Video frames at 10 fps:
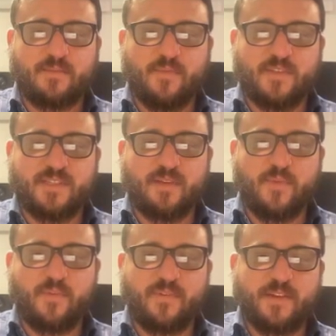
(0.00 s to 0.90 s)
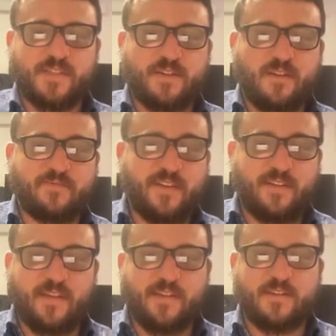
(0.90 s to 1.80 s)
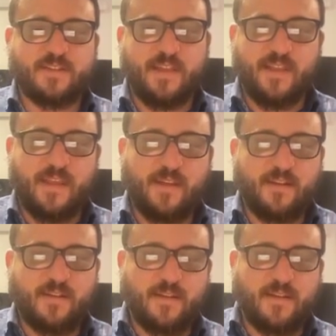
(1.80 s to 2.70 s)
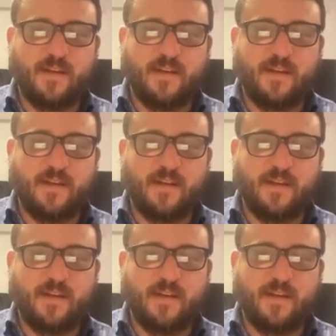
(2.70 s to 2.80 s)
most simple version of it that you're seeing here.